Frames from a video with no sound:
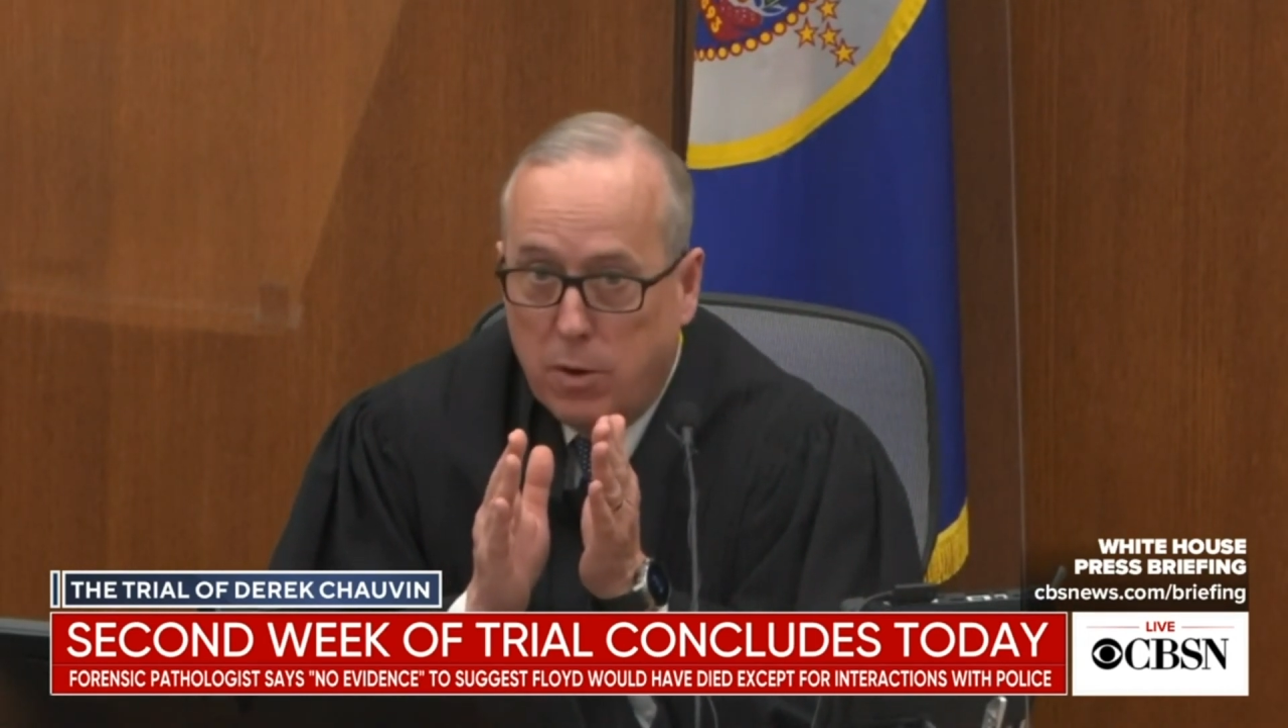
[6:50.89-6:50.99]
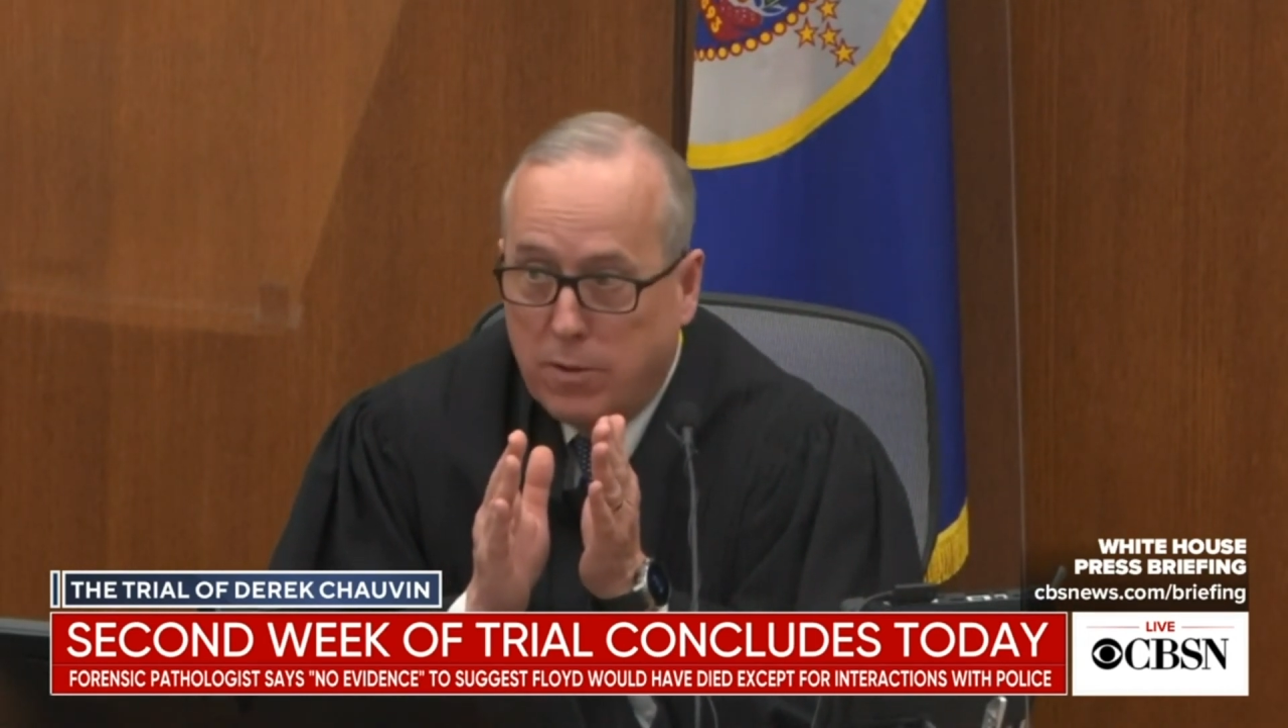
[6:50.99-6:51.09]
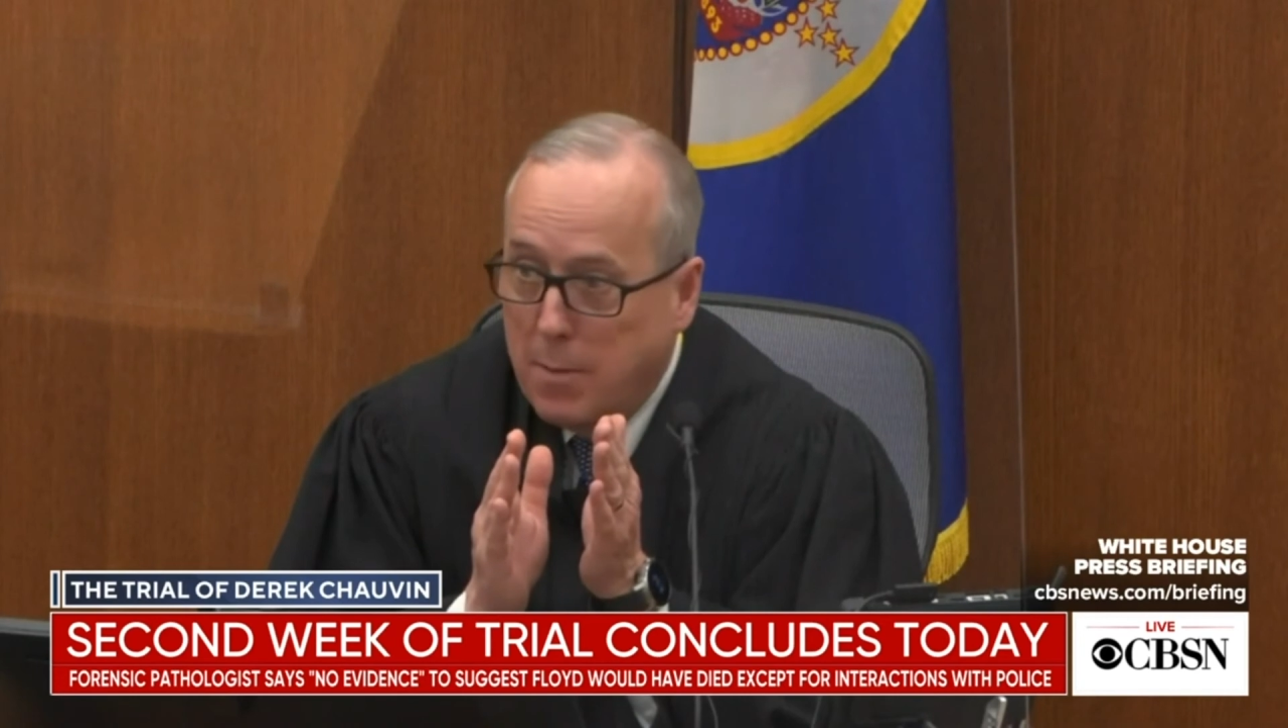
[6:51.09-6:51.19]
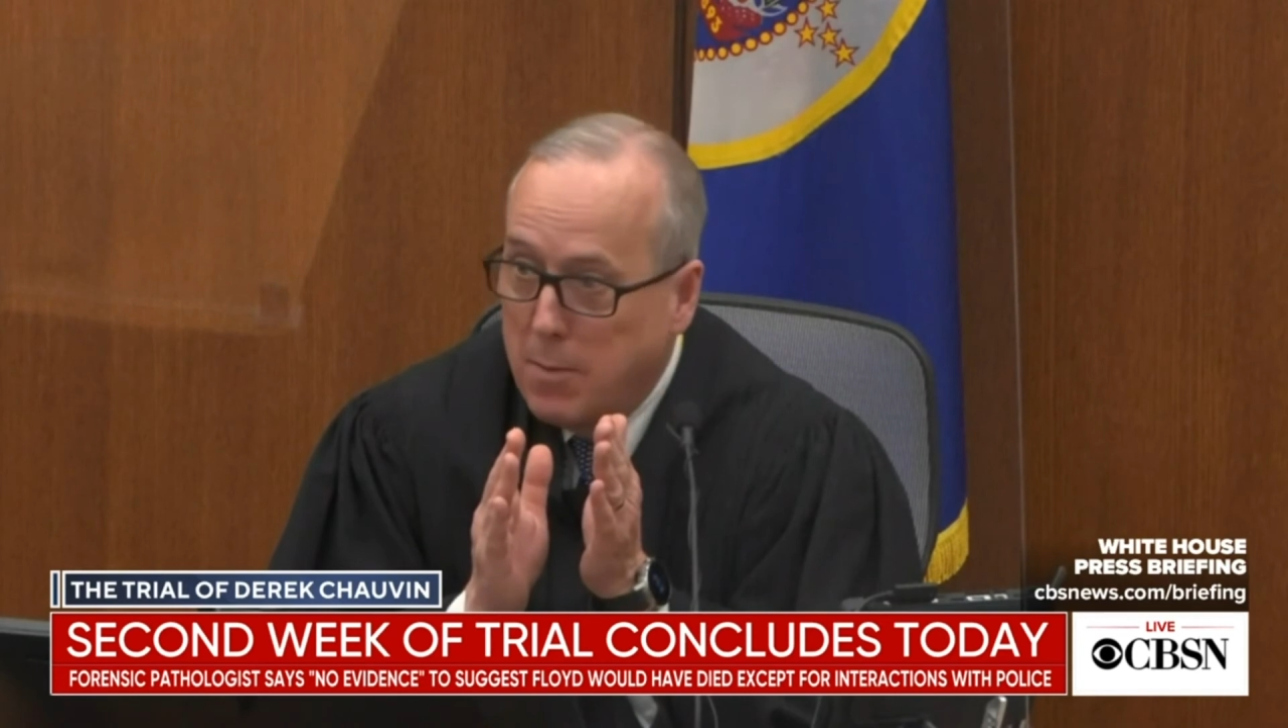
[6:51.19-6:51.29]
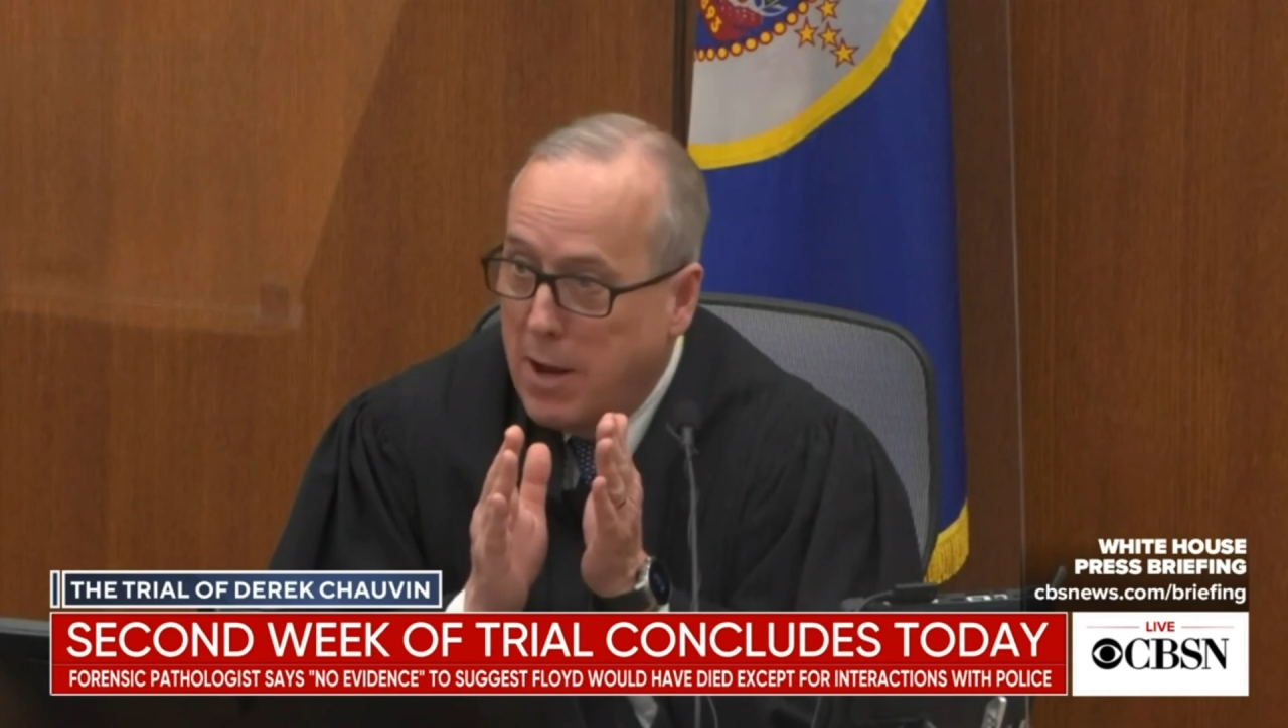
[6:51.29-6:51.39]

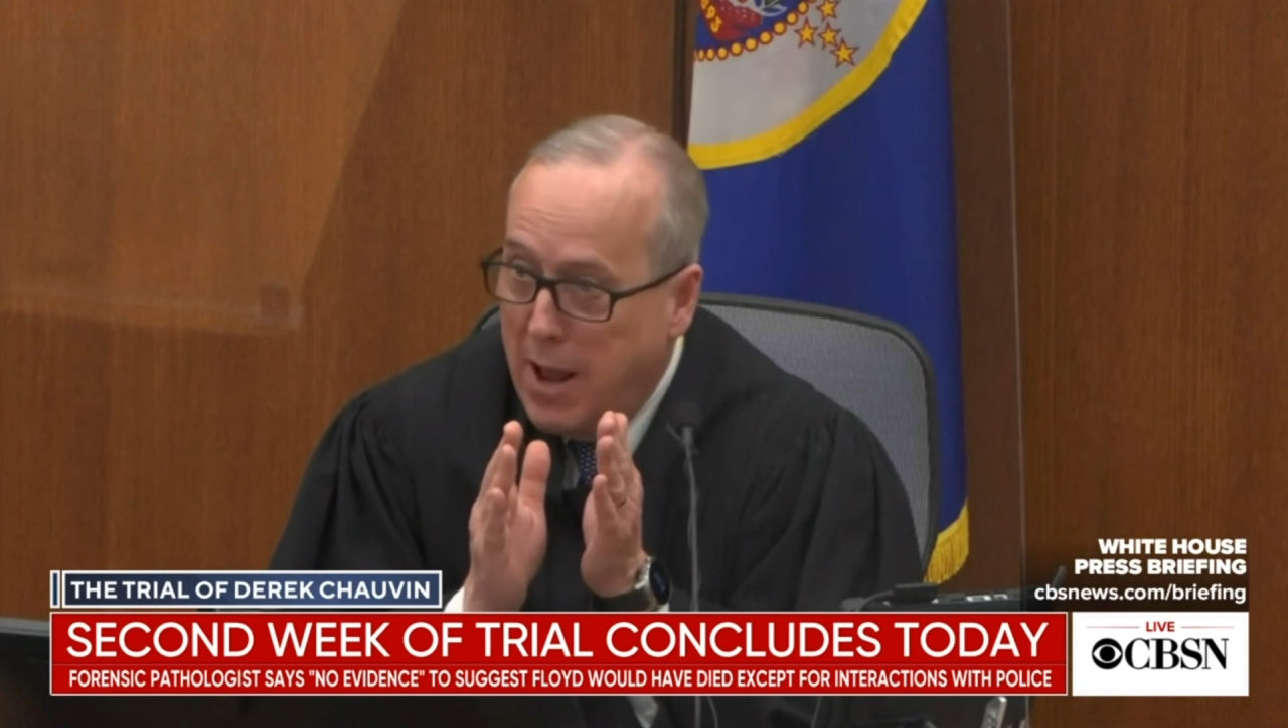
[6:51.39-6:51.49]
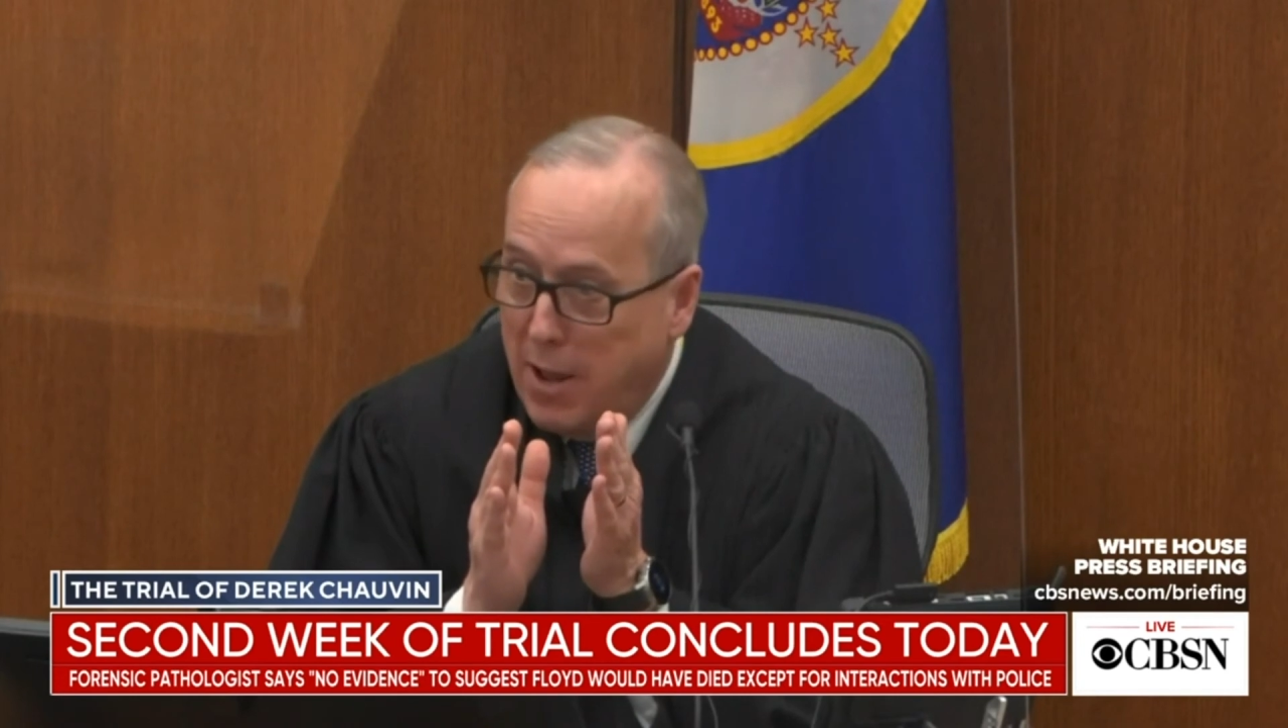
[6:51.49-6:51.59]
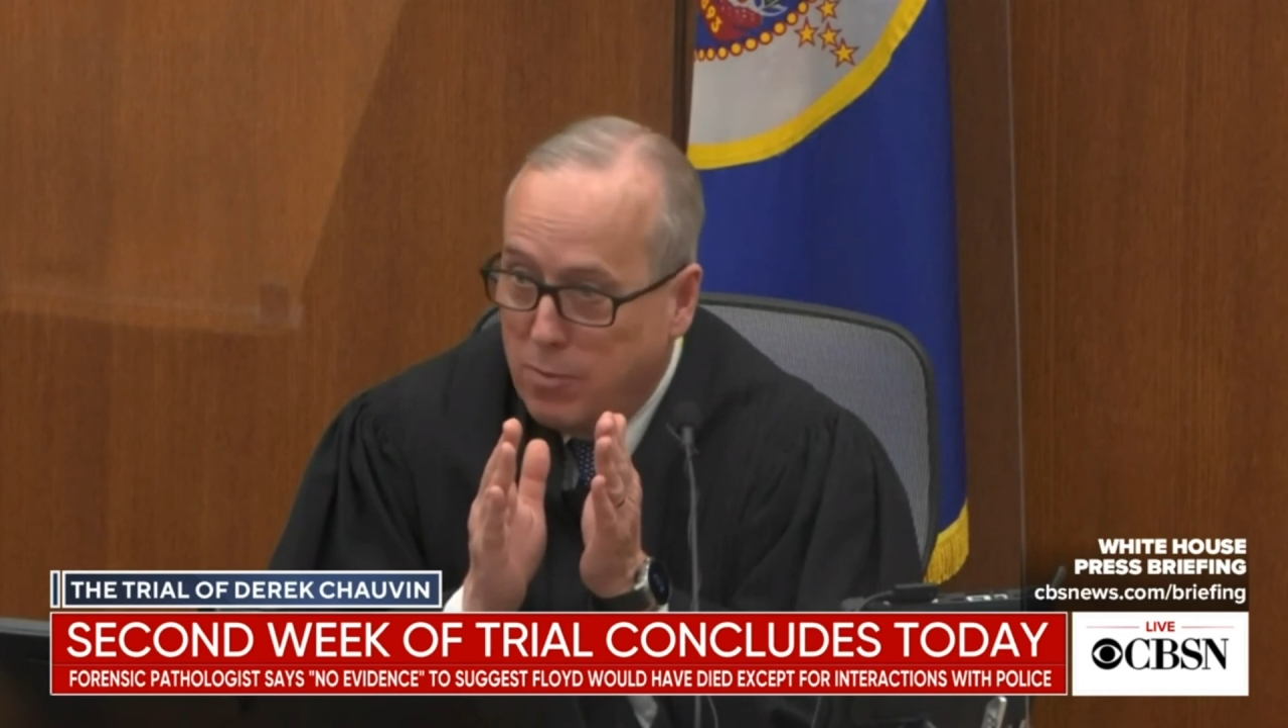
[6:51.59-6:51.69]
to avoid